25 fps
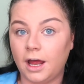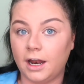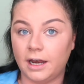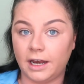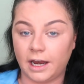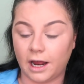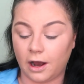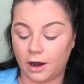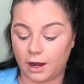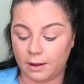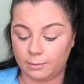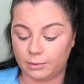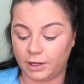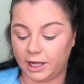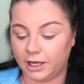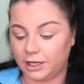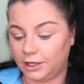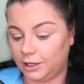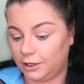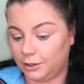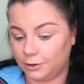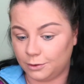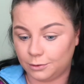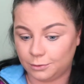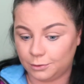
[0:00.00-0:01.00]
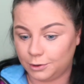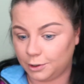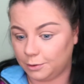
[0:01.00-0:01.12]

Now I'm like, ew,